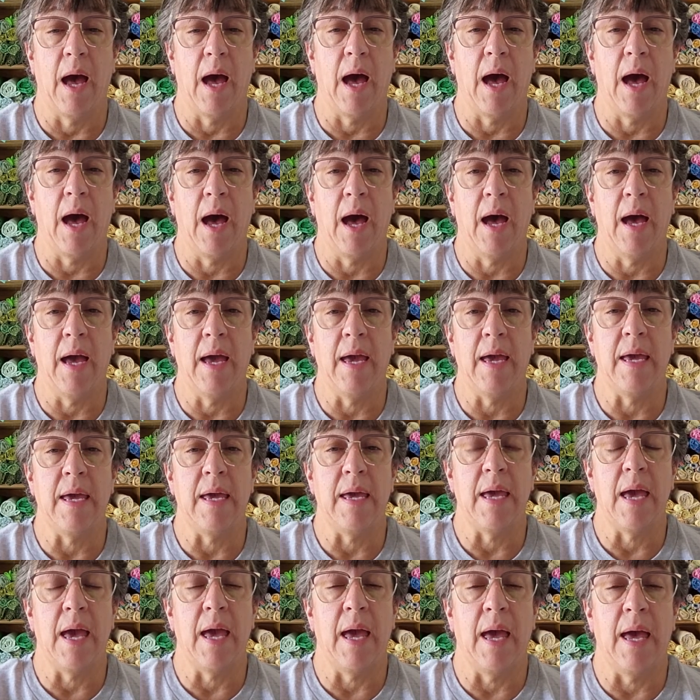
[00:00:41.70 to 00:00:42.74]

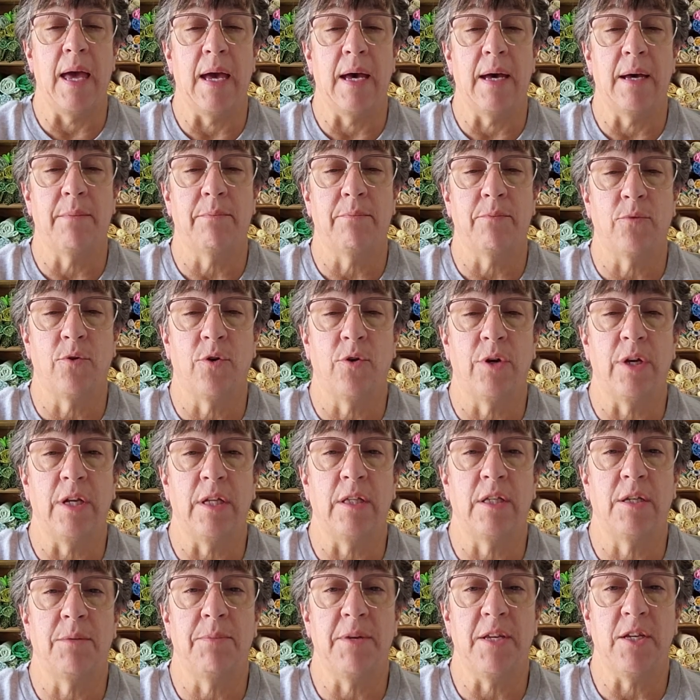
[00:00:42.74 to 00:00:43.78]
I am
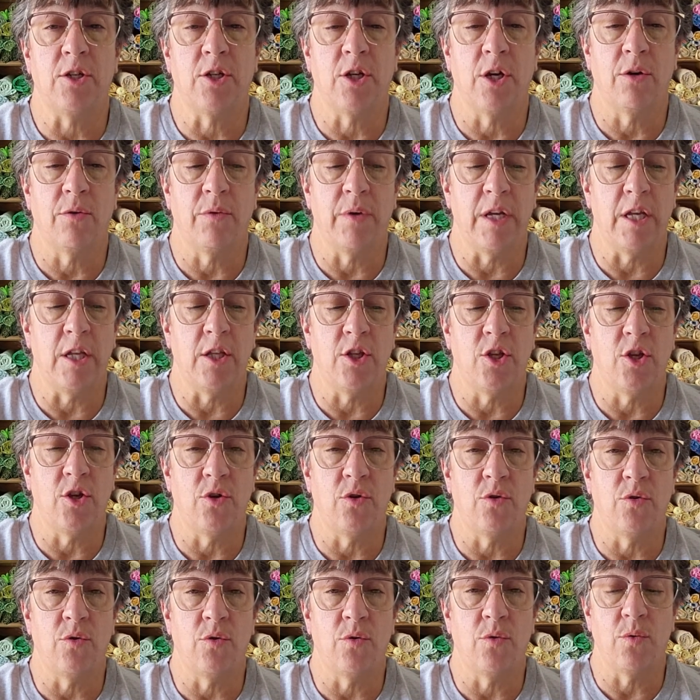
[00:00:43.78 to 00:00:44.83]
going to be showing
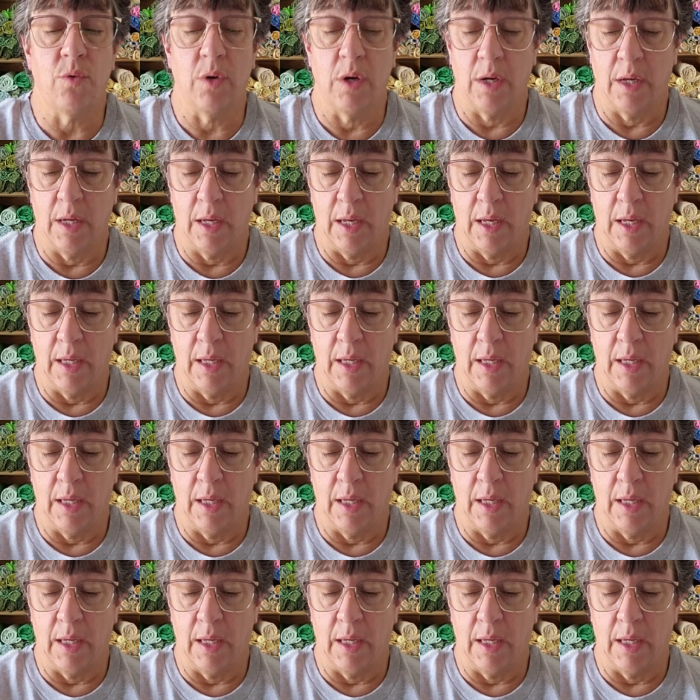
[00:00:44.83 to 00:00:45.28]
you